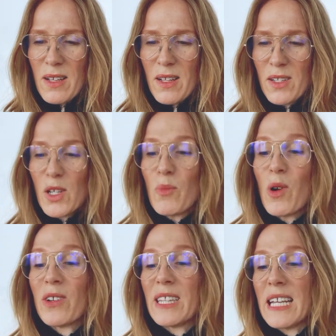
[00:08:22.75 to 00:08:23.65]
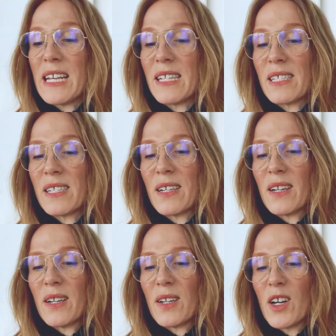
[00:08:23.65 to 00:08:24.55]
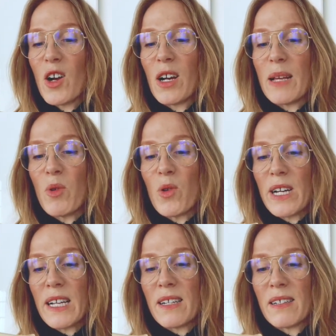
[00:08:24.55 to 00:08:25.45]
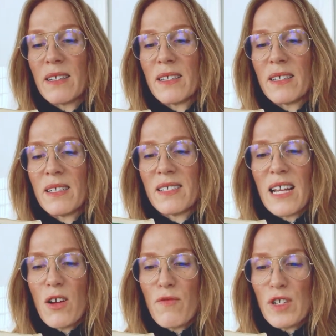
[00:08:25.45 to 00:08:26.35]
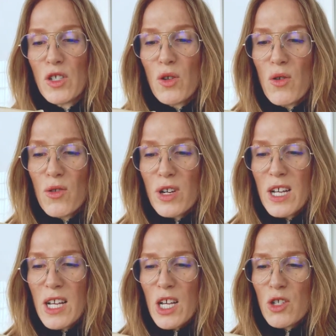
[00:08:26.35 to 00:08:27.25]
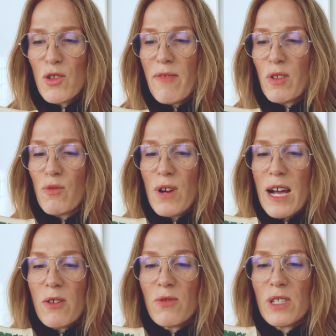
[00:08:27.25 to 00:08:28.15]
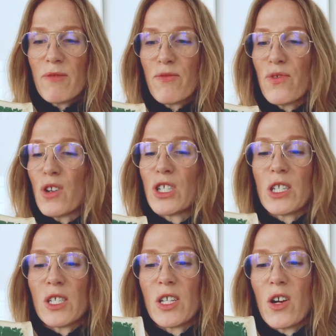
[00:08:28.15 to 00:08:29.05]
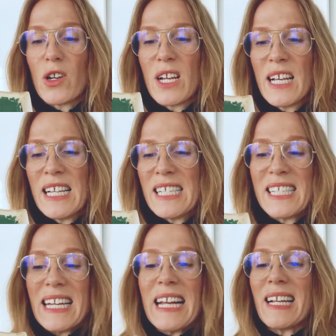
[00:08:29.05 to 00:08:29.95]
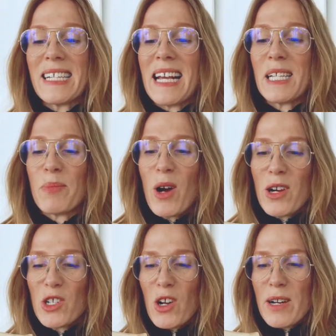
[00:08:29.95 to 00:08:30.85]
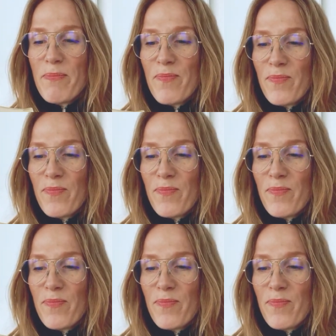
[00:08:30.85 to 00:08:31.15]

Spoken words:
Somewhere in the east, early morning, set off at dawn, travel round in front of the sun, steal a day's march on him.